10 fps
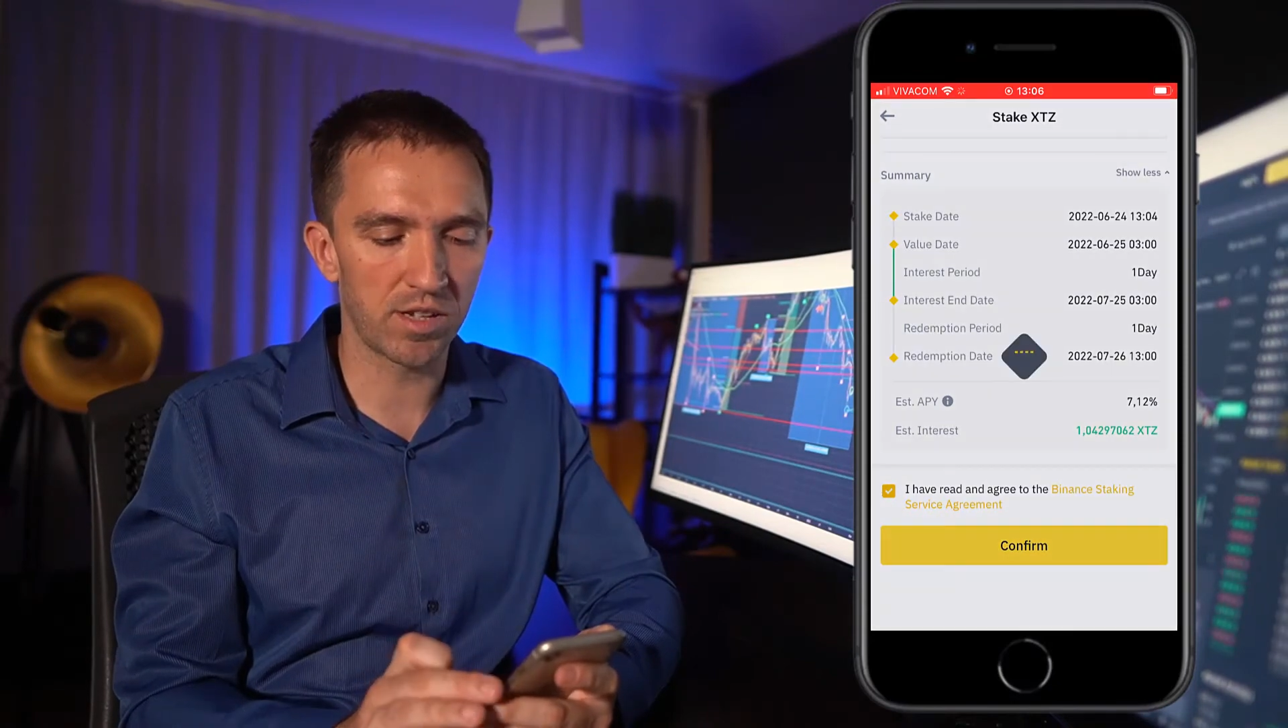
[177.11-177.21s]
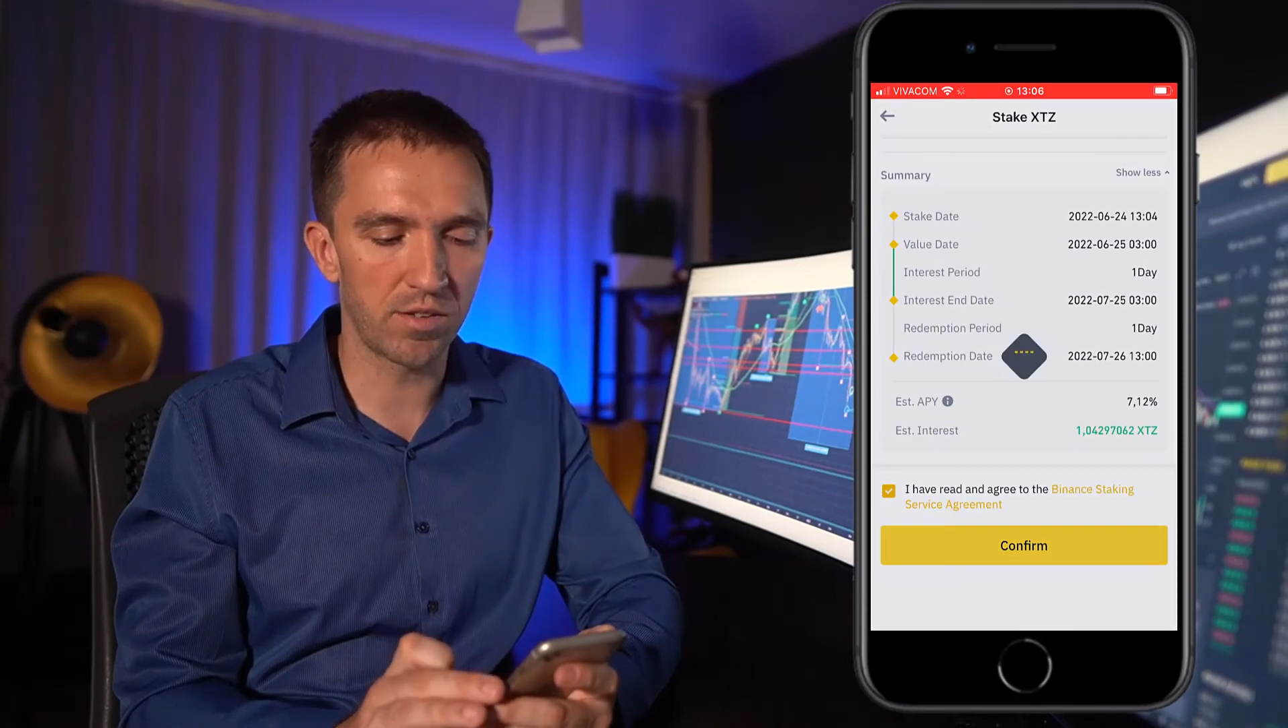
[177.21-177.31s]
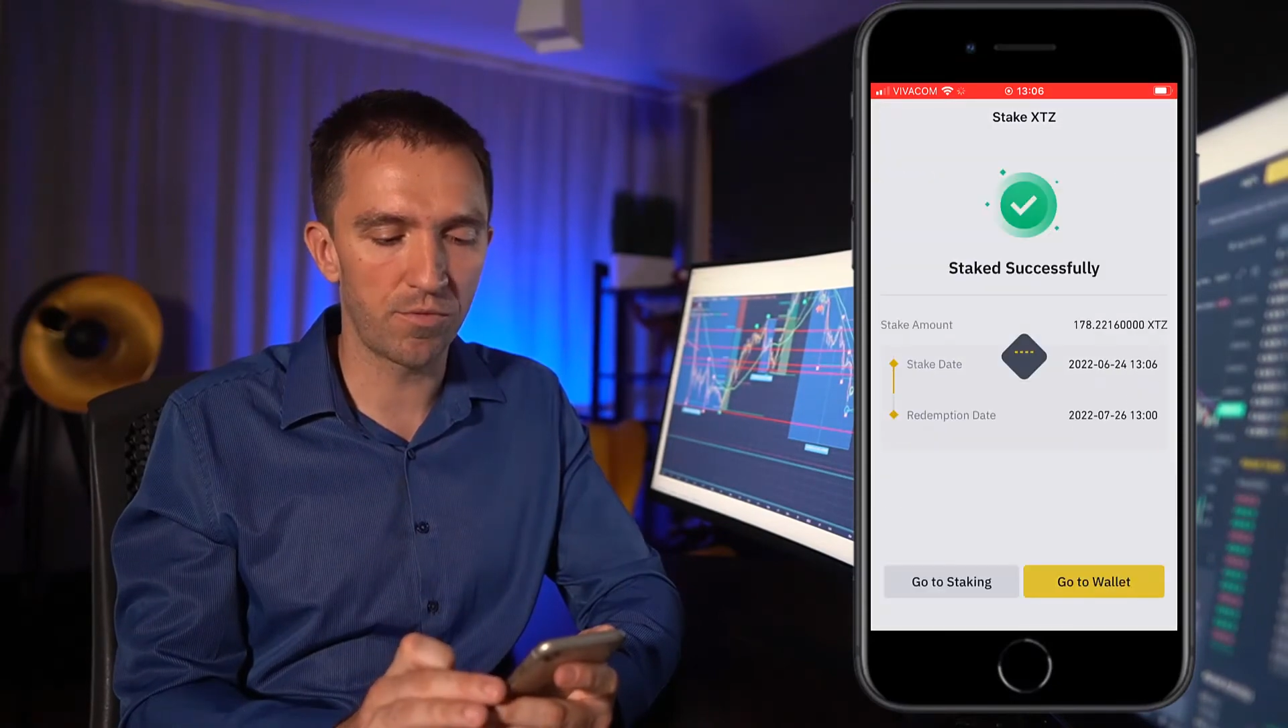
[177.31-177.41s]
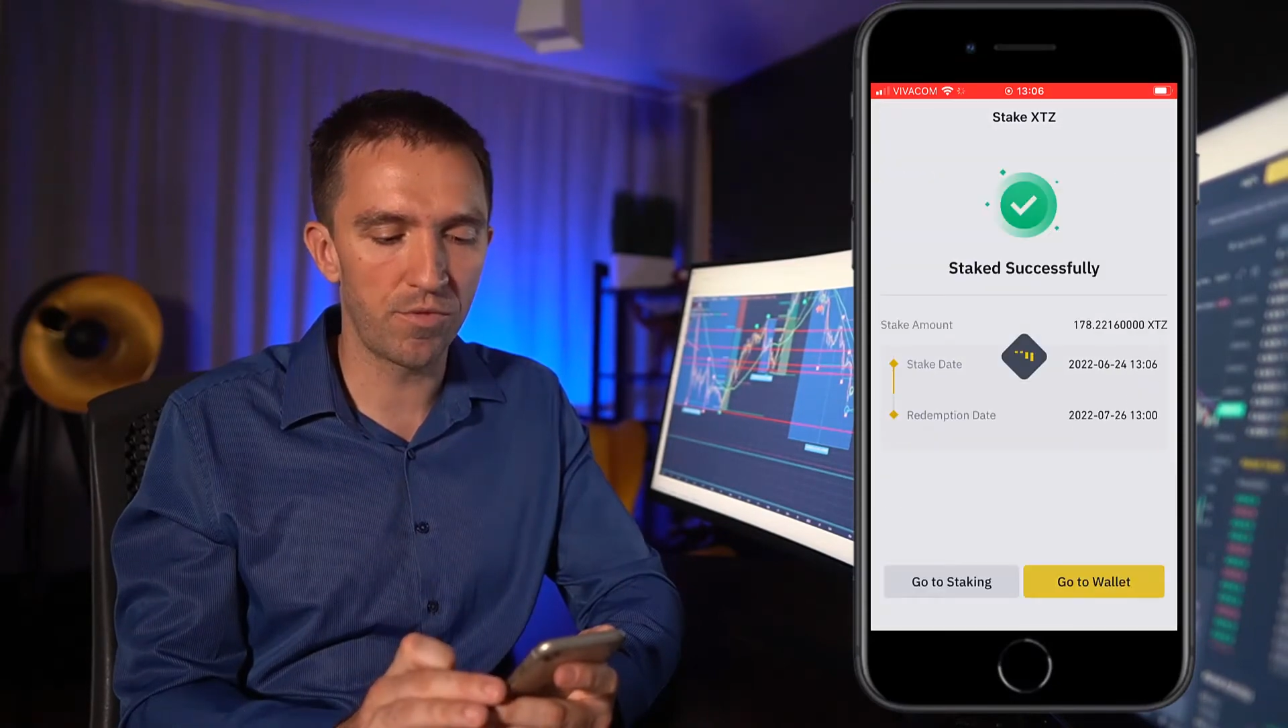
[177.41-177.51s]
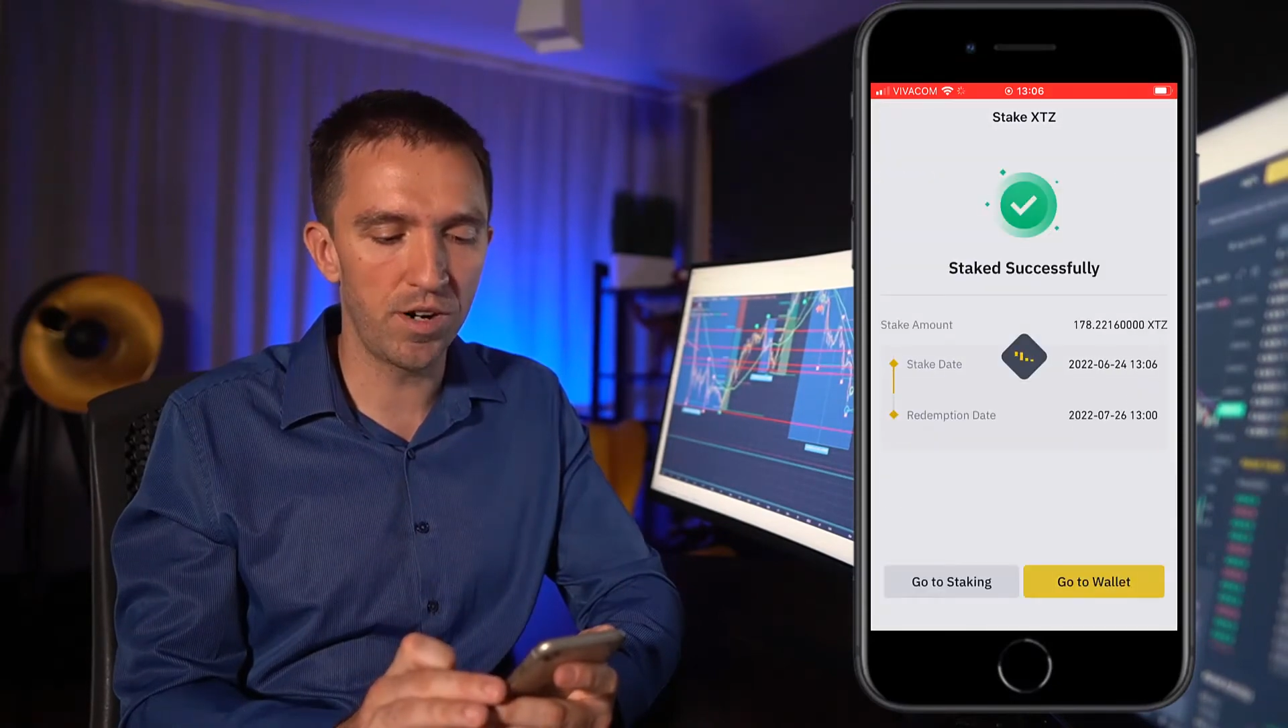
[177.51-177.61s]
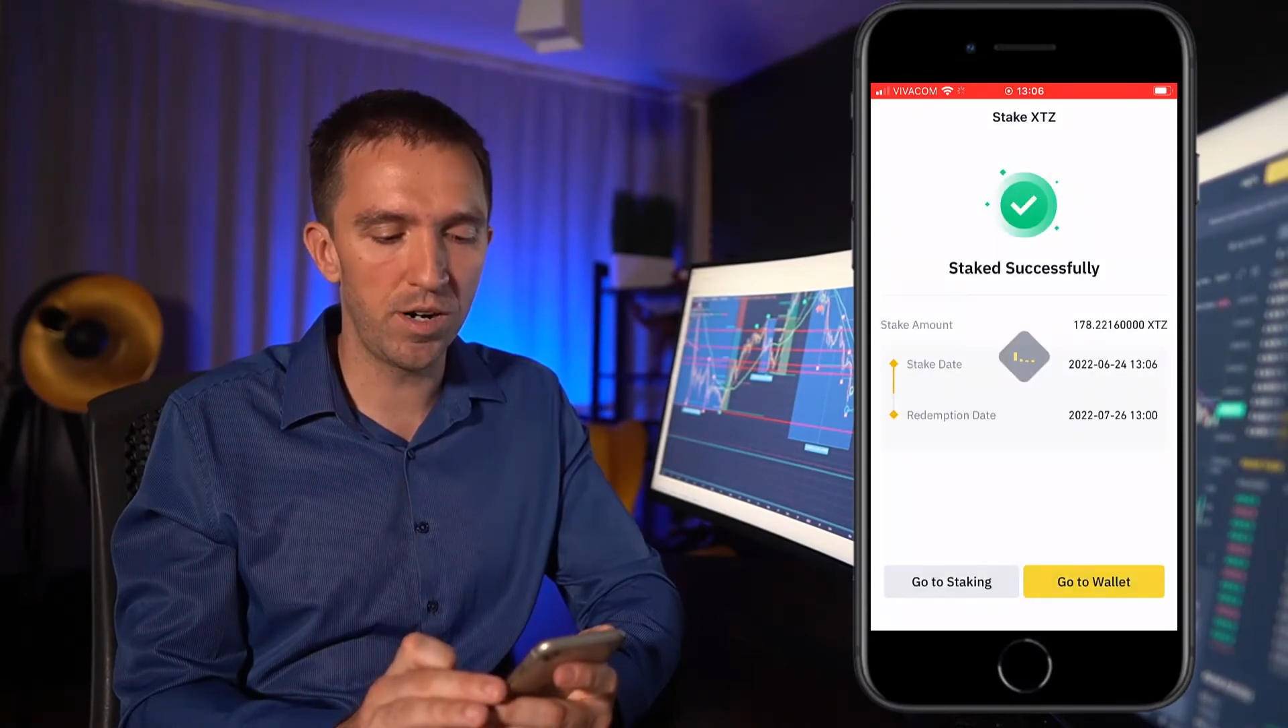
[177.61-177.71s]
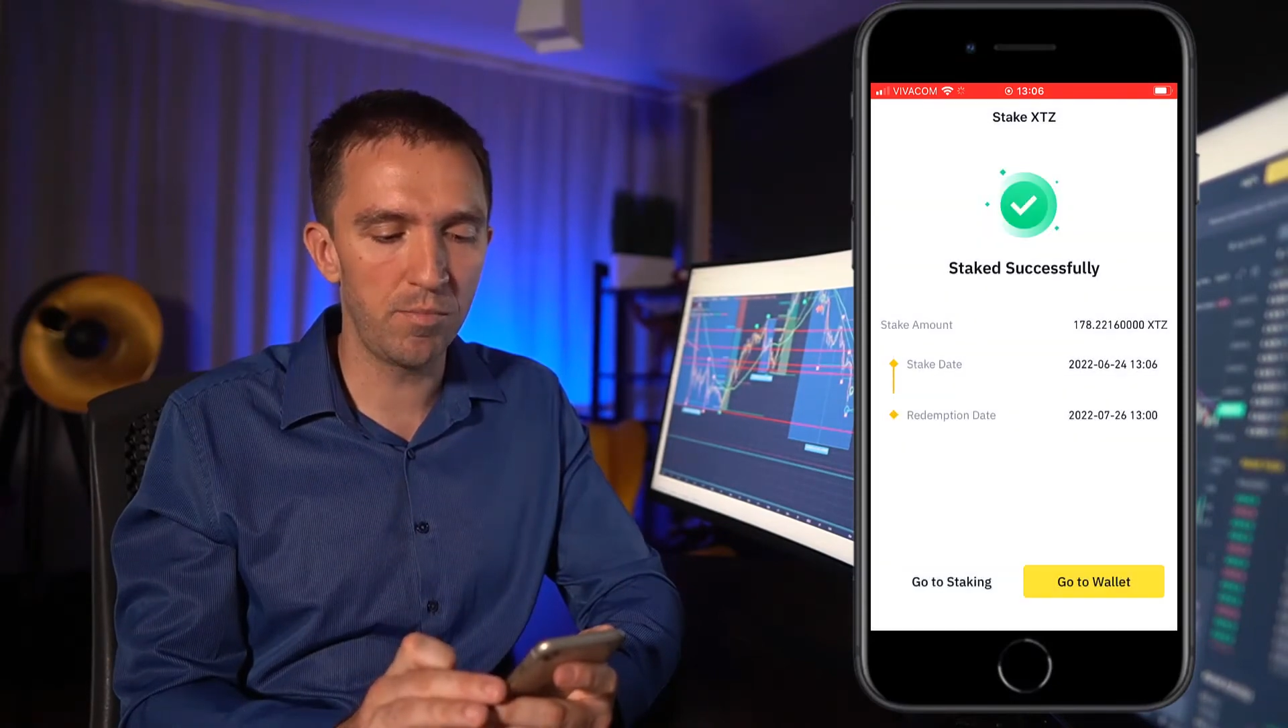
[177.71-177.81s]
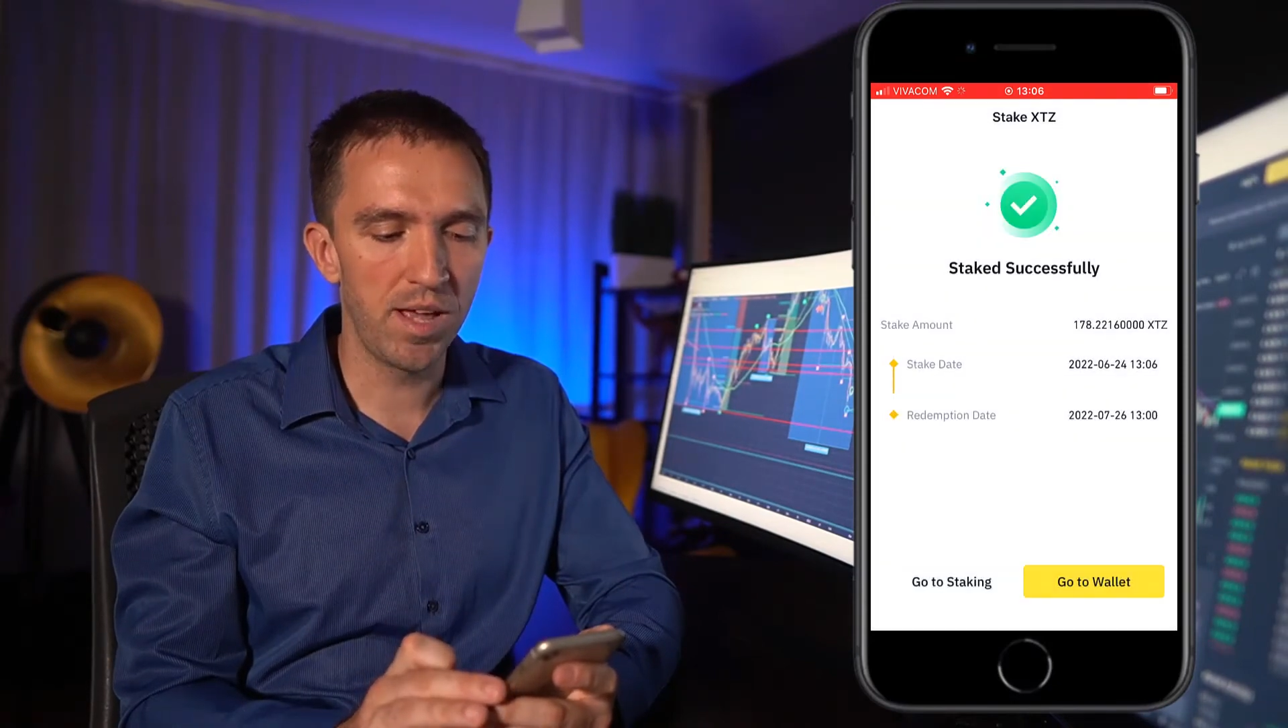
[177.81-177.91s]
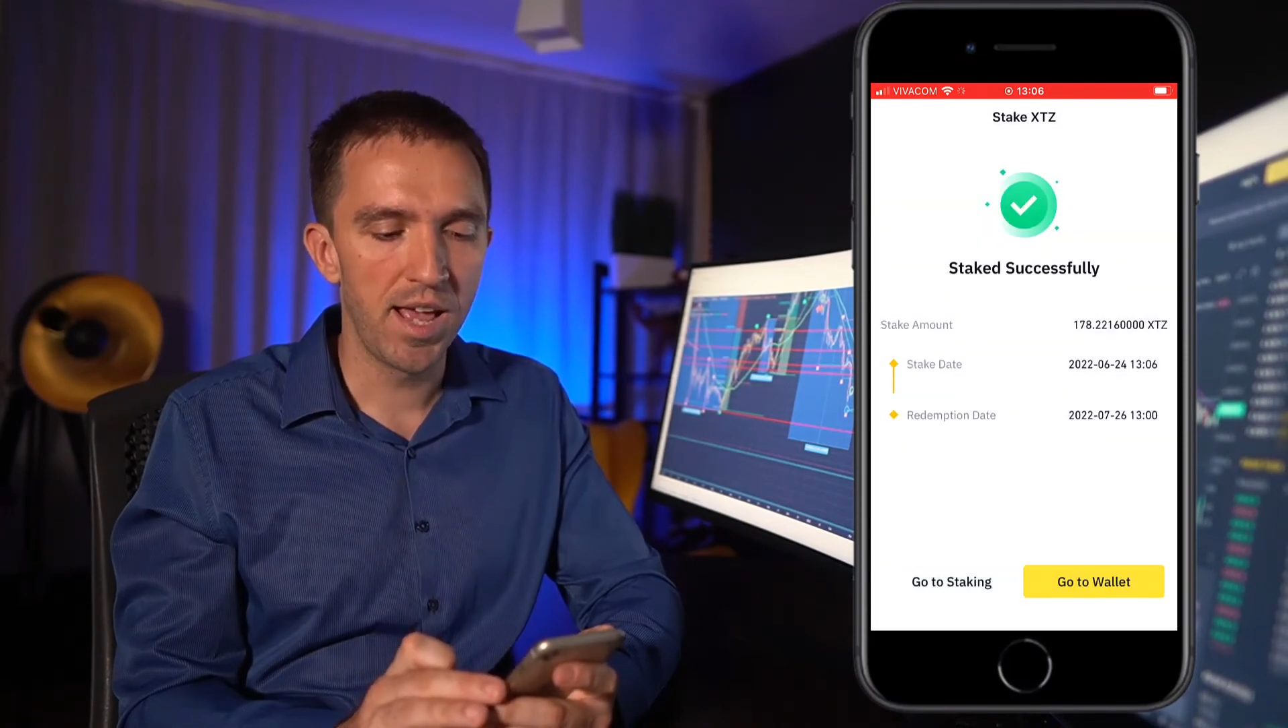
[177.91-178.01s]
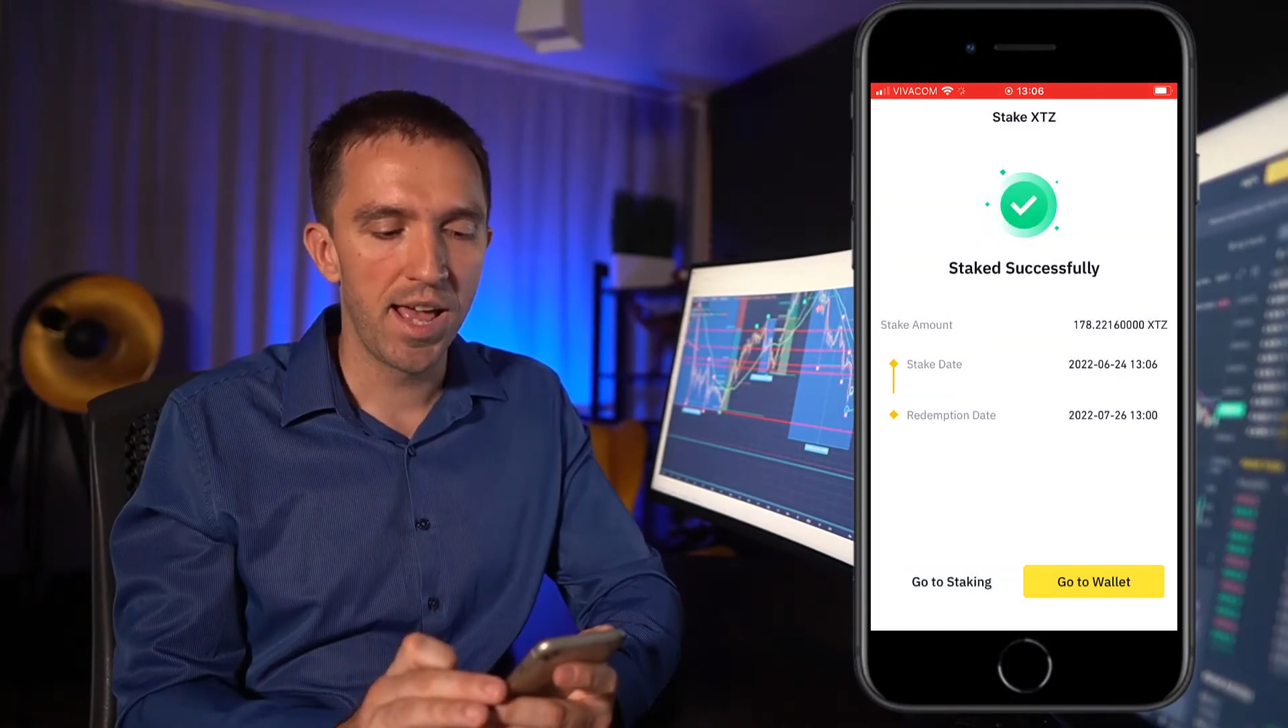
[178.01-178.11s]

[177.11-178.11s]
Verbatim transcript: confirm.